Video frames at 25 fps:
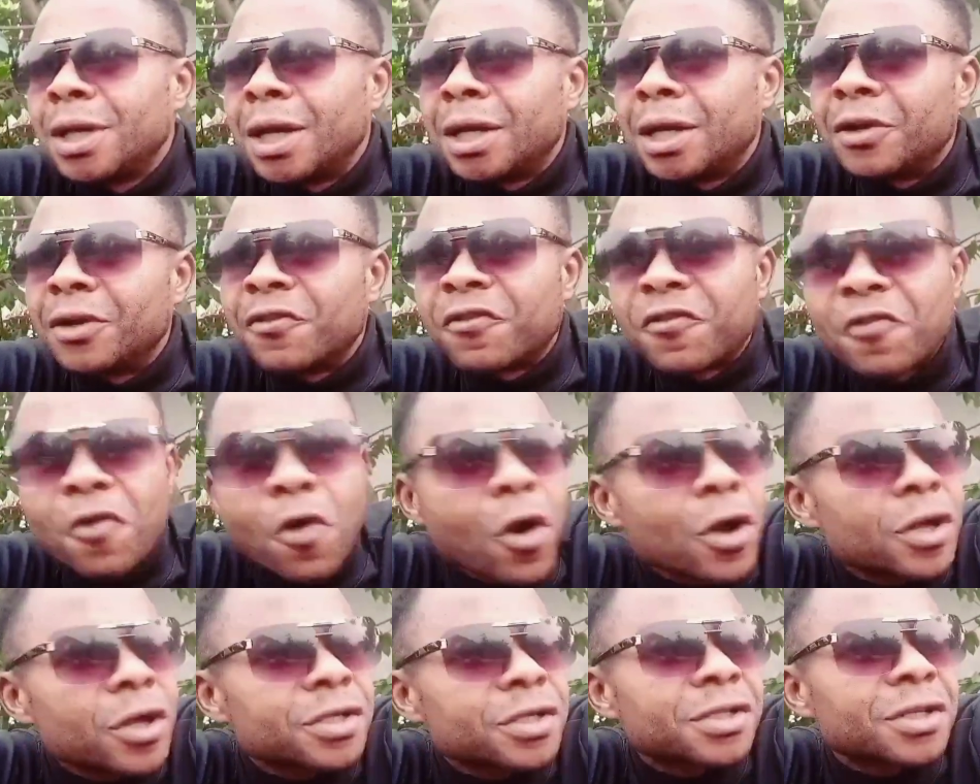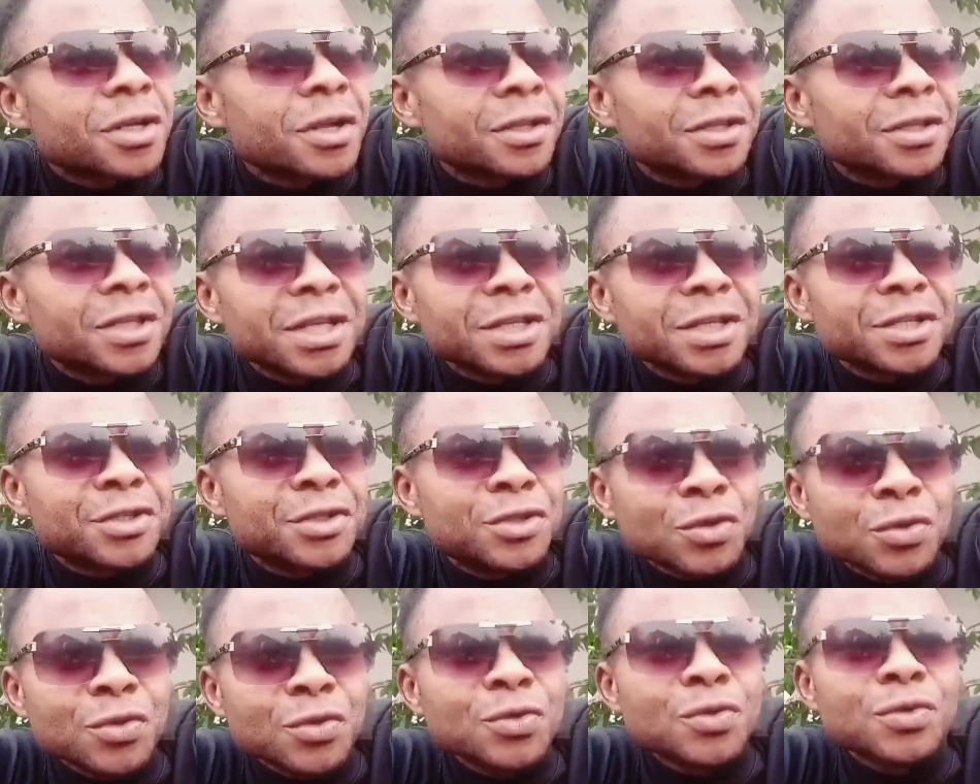And of course, this
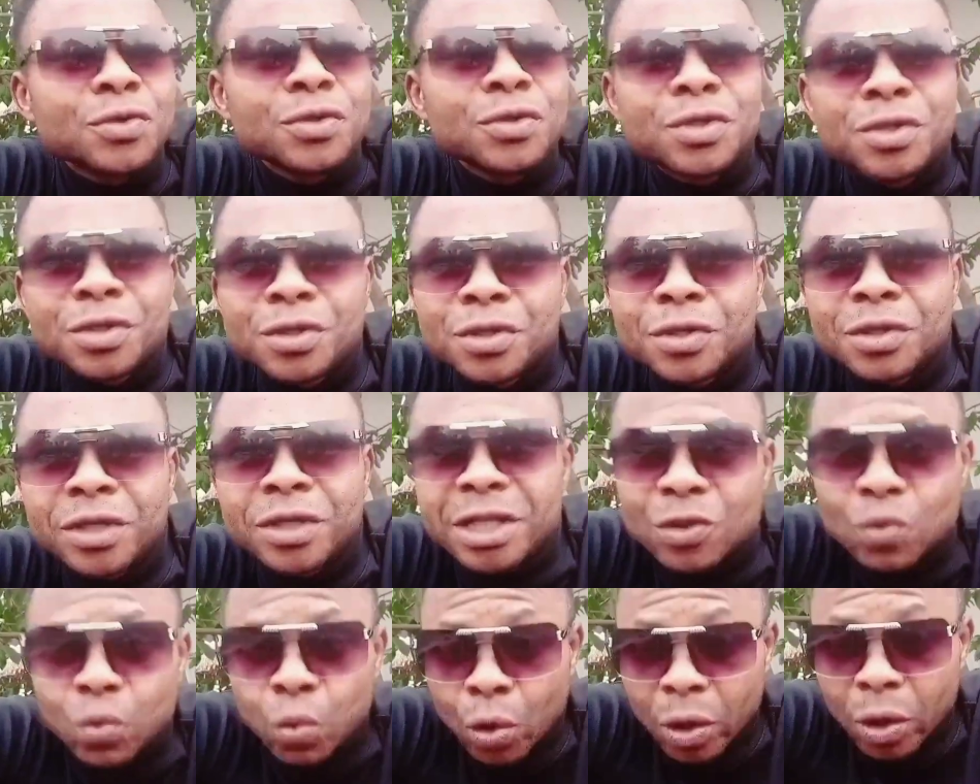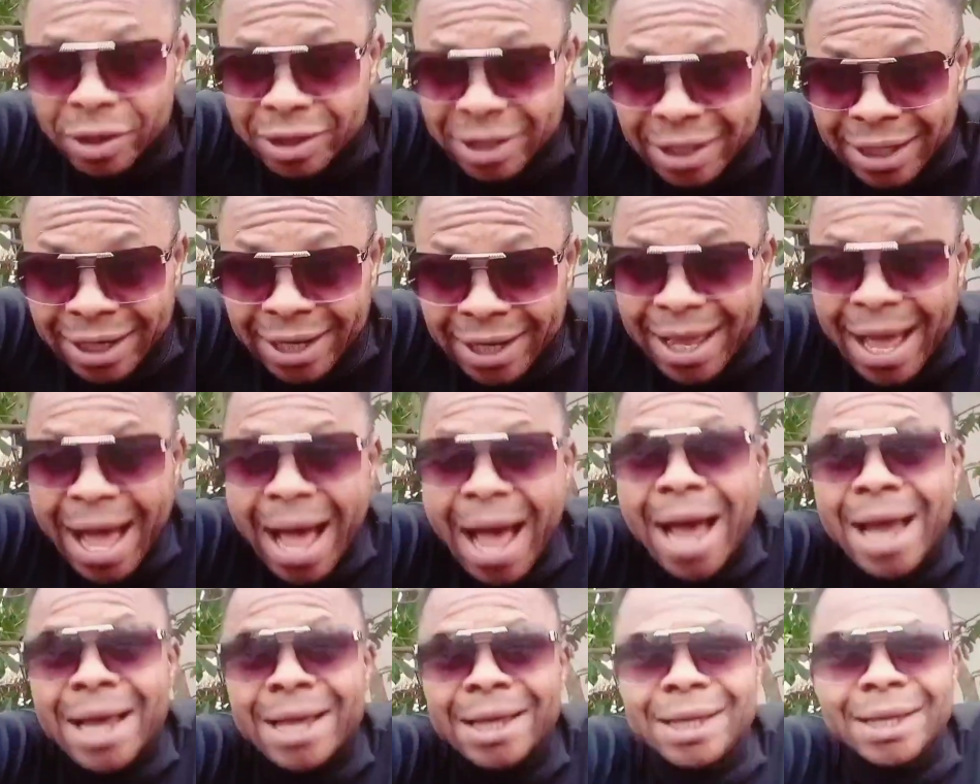dude, this worldly
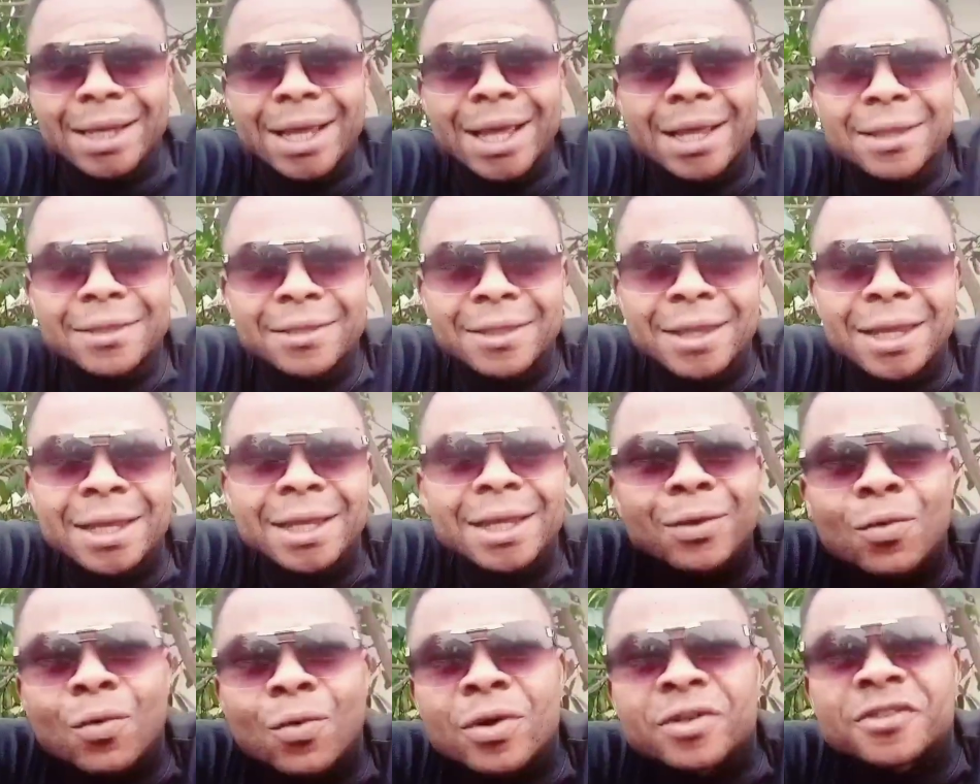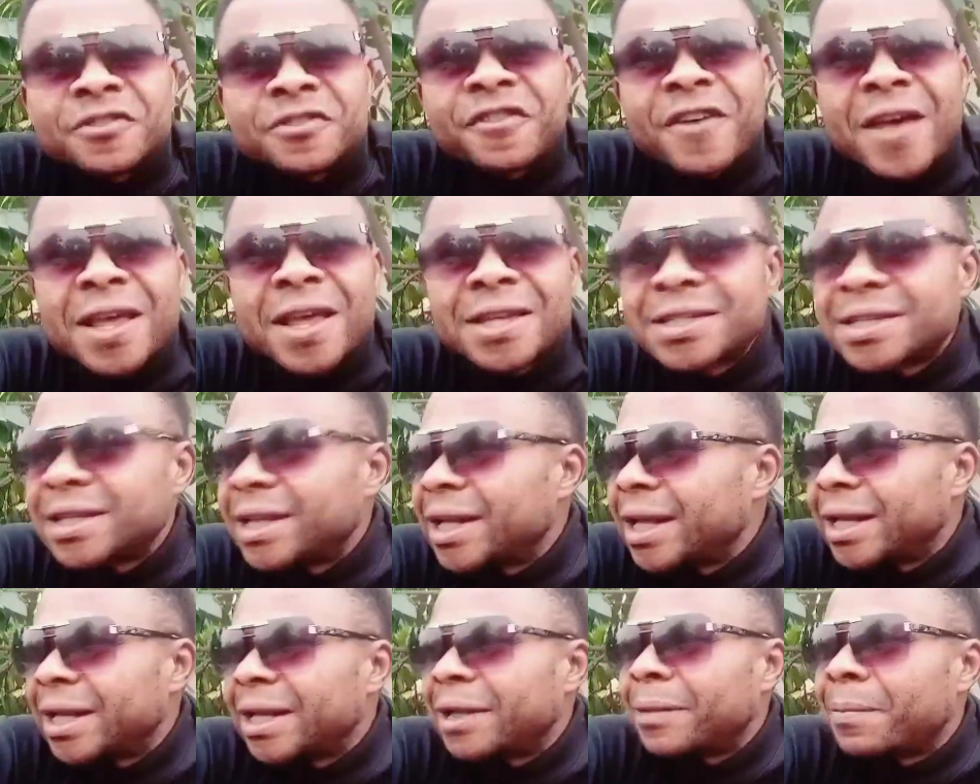guy, I think, was
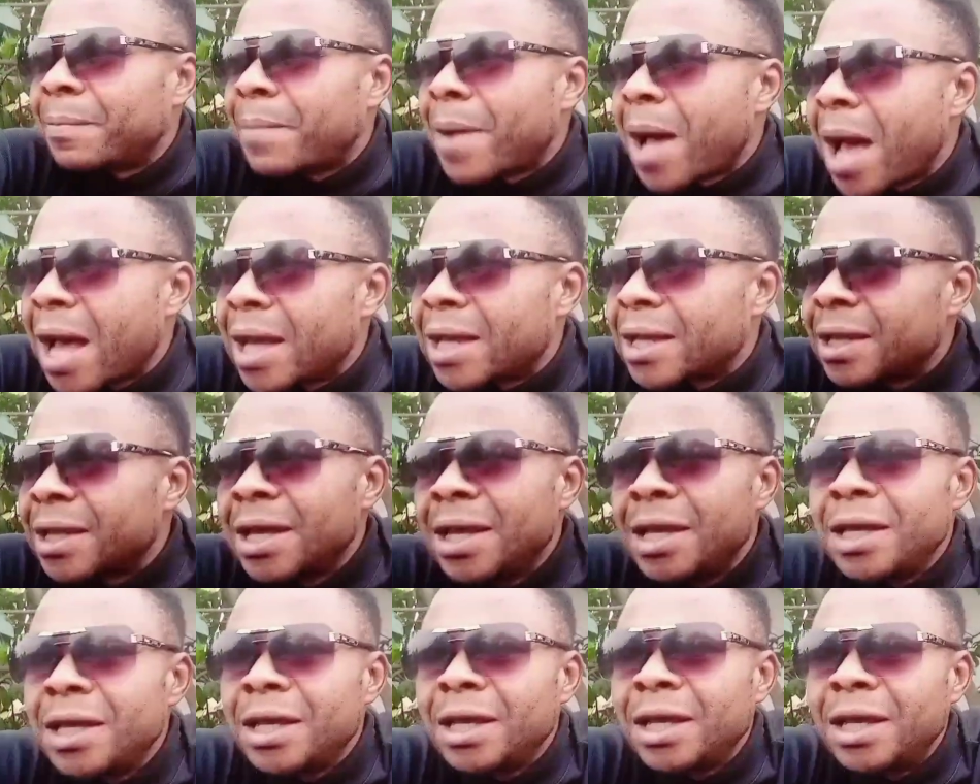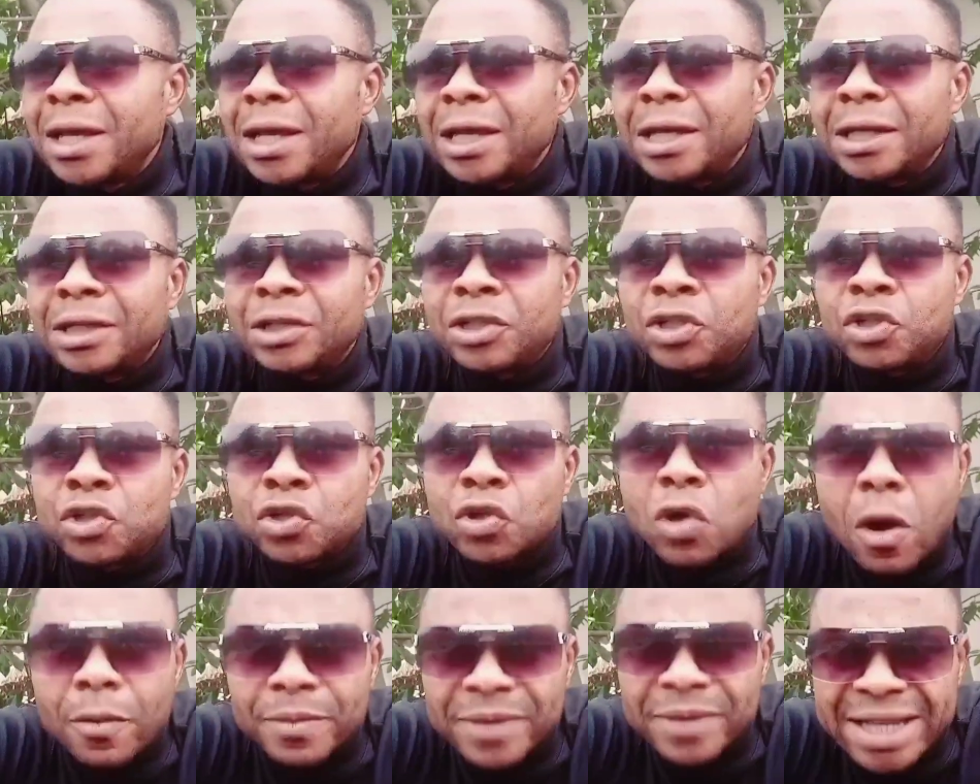fascinated by a
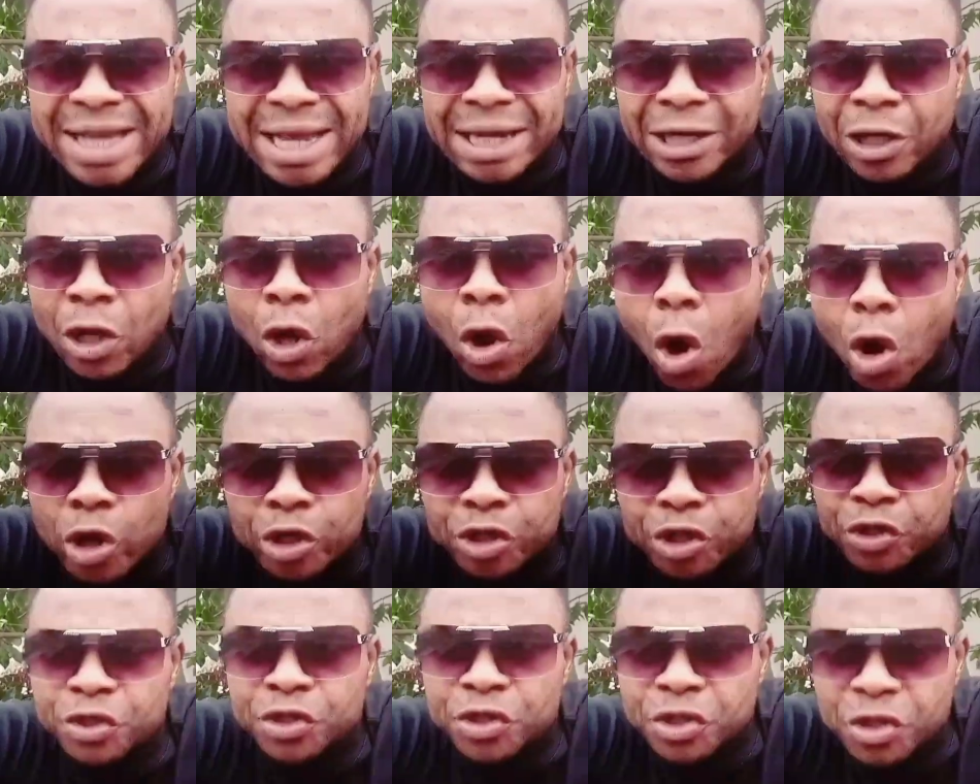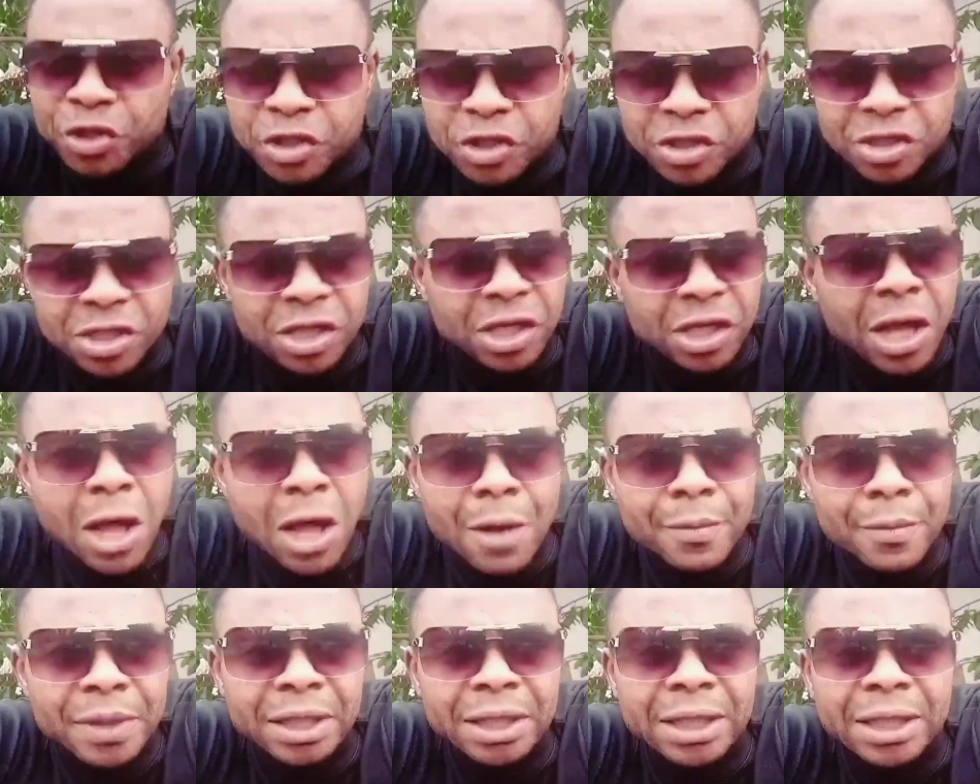drop-dead gorgeous sister
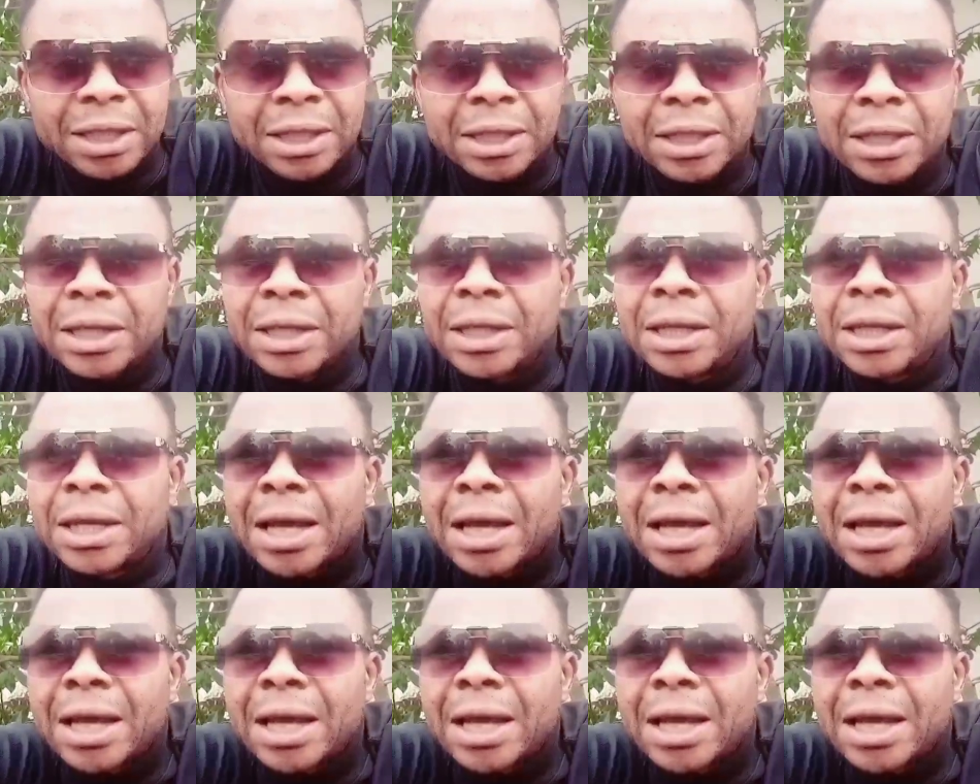coming